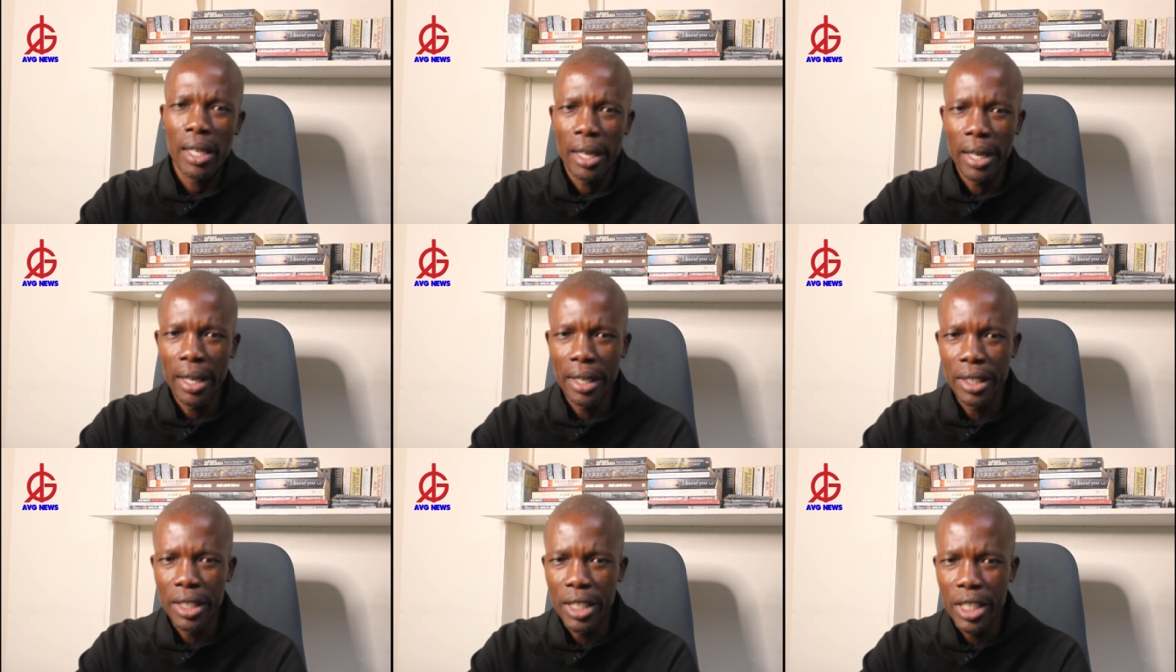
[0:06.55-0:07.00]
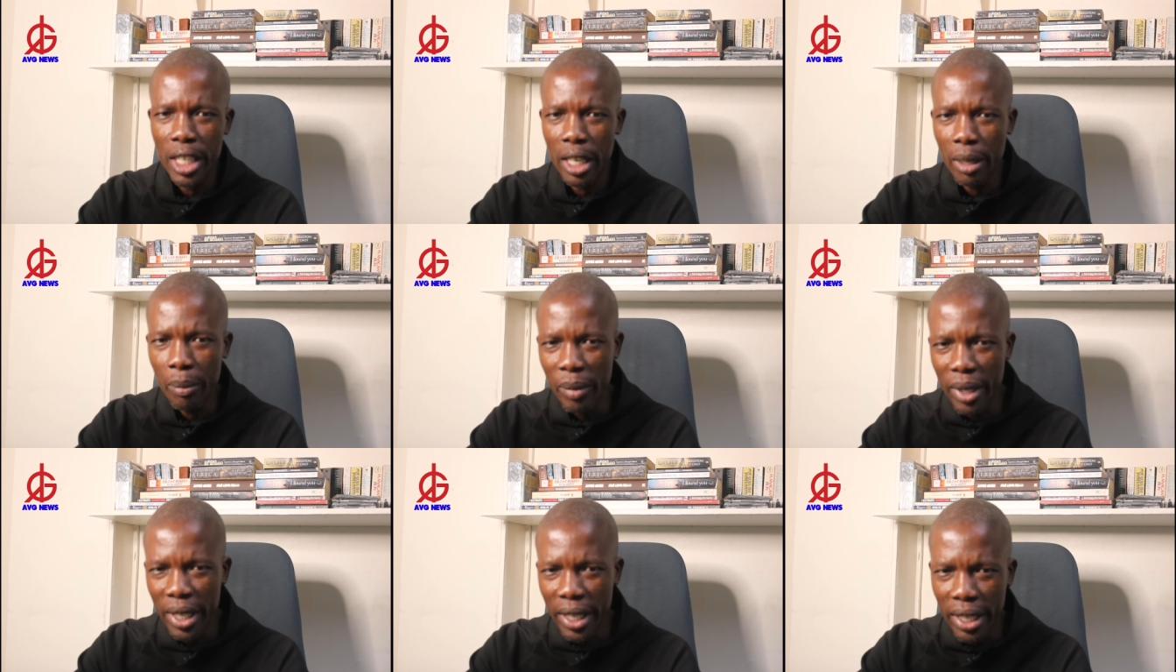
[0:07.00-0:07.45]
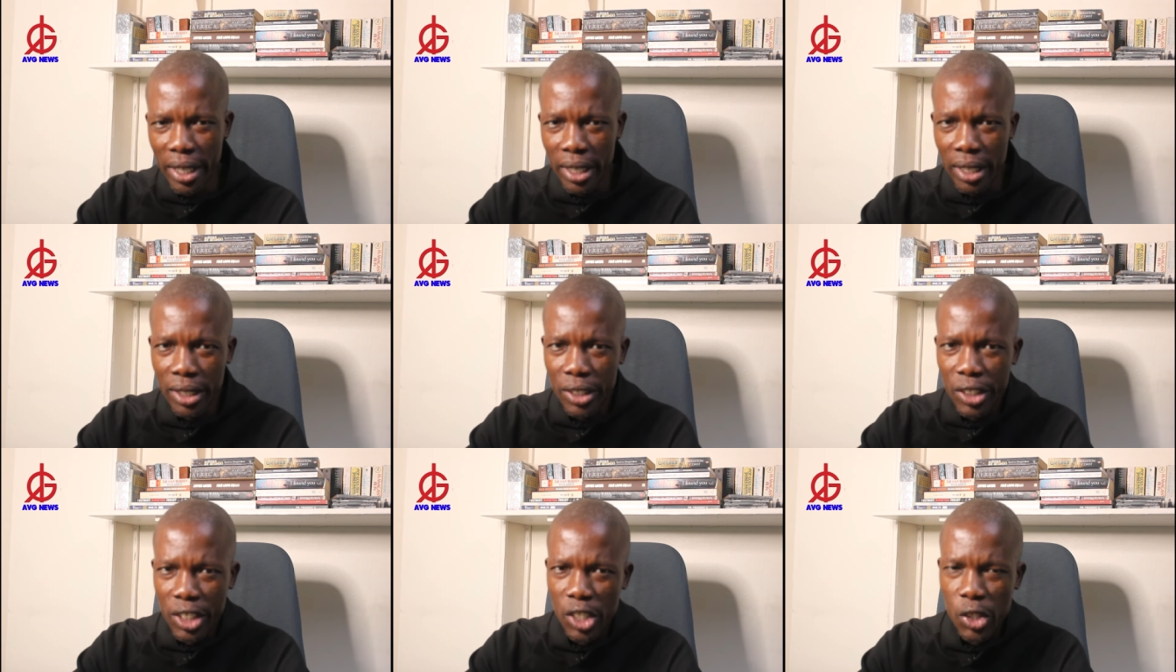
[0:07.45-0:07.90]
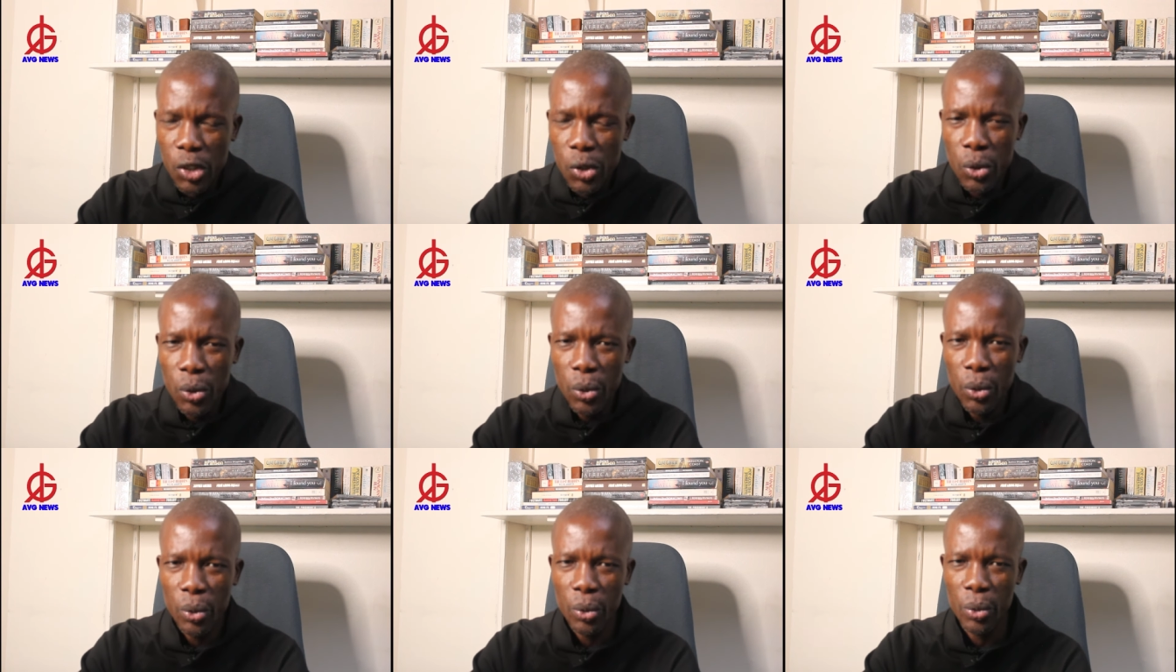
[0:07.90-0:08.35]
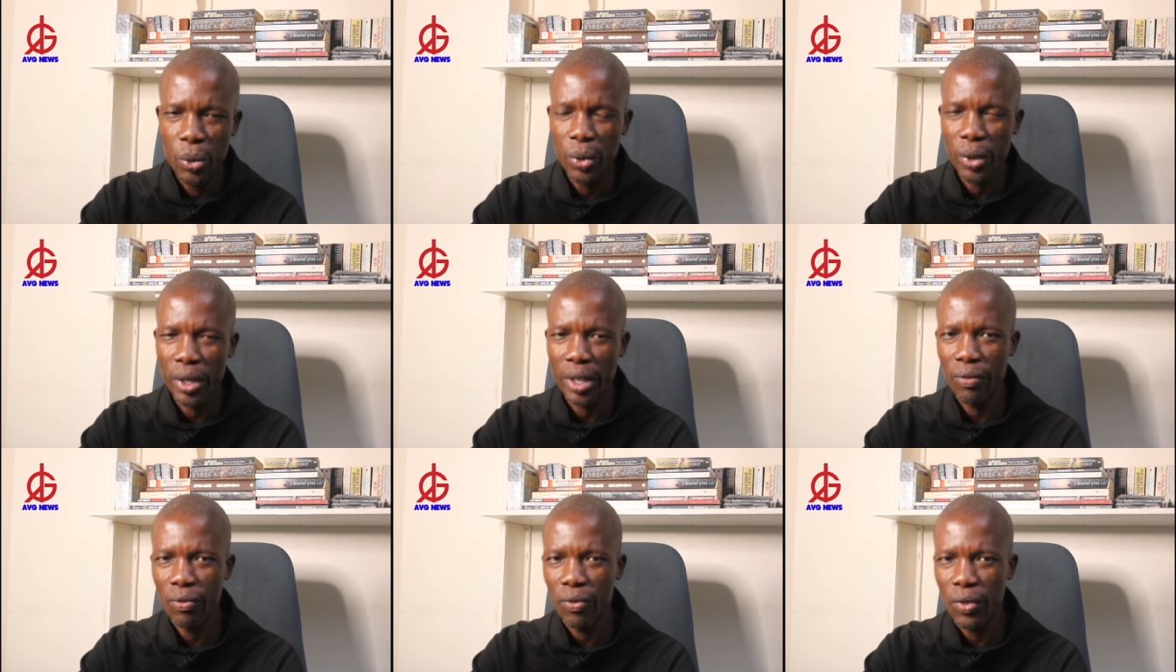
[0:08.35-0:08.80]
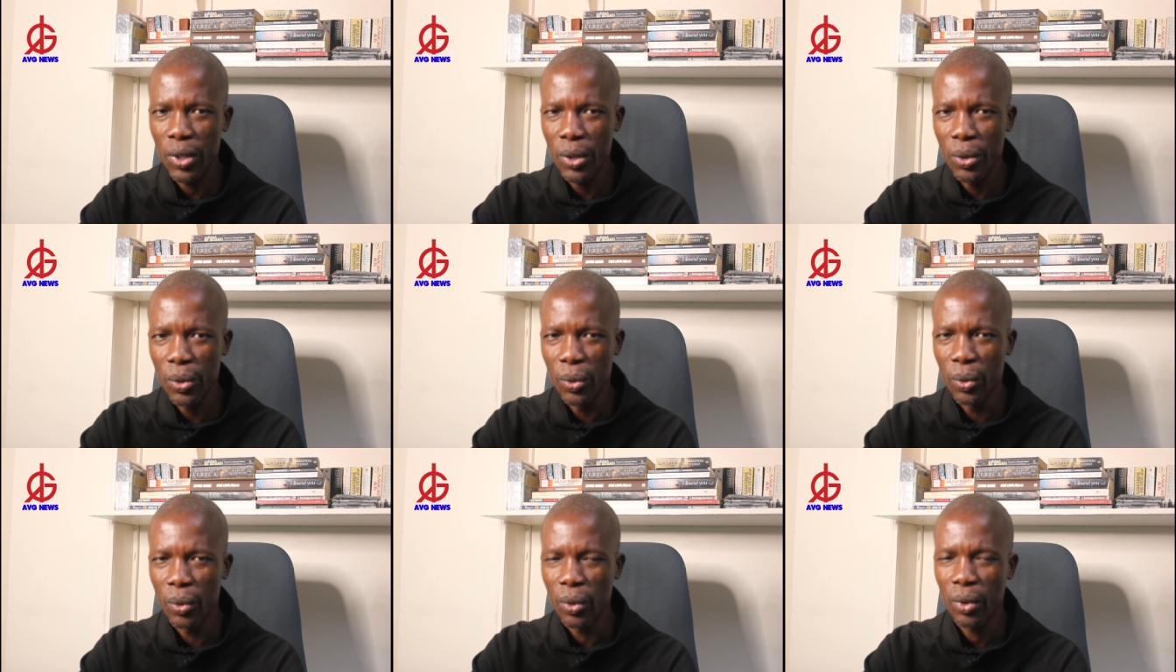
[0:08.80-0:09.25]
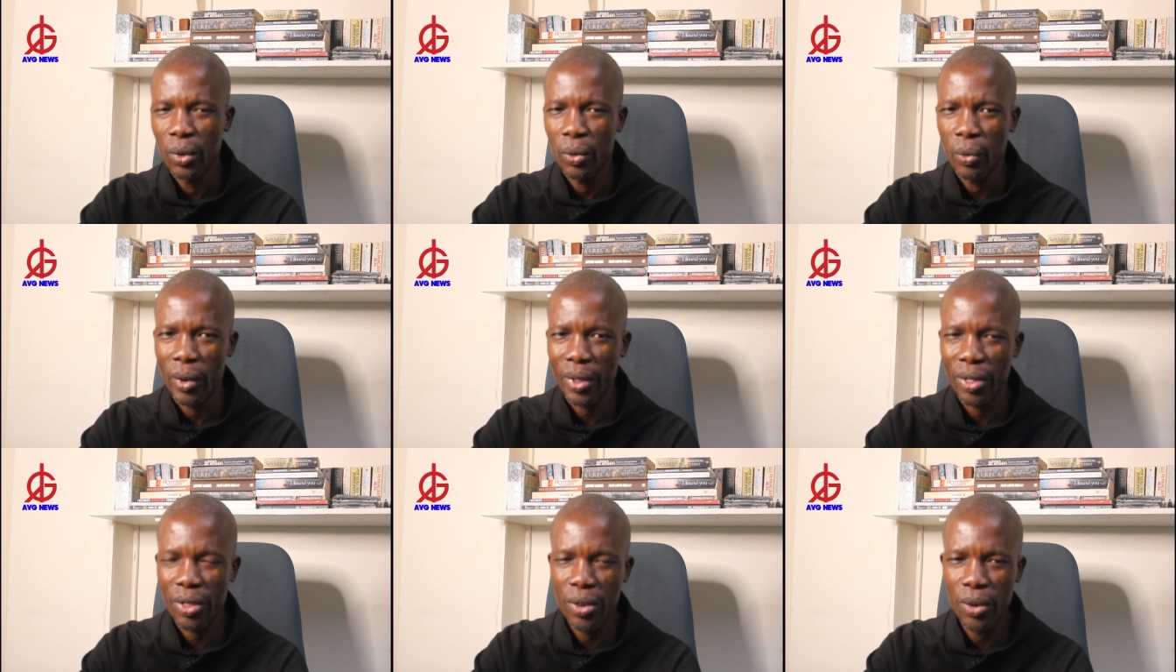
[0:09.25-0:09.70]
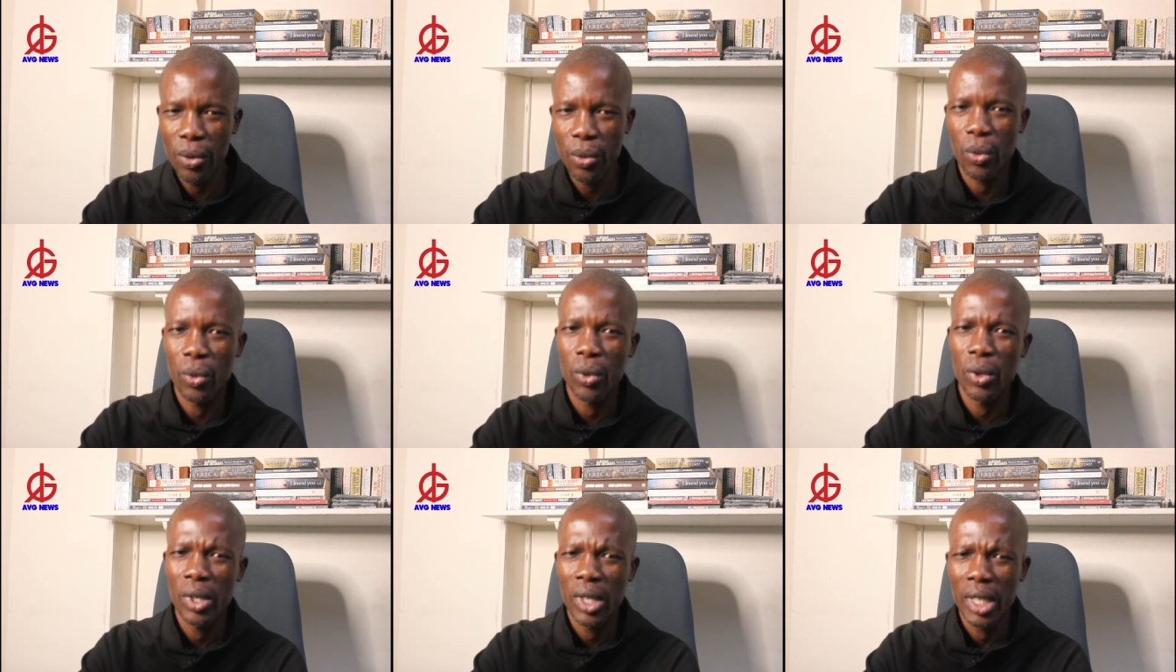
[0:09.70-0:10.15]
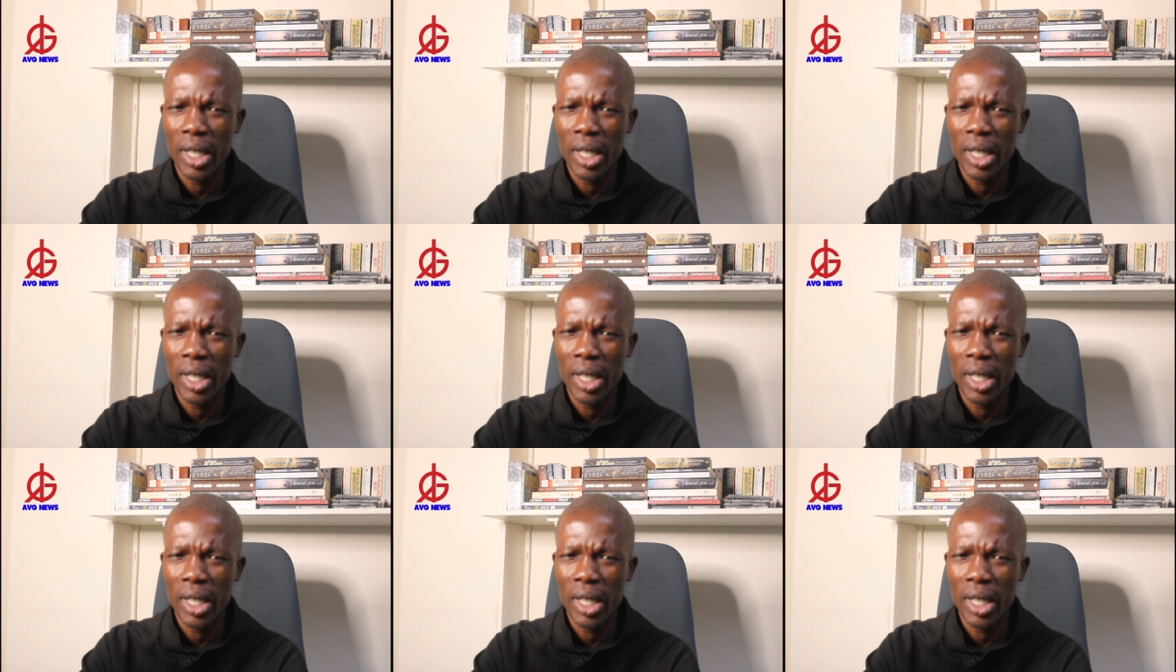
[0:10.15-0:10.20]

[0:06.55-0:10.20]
and I'm here just to review with you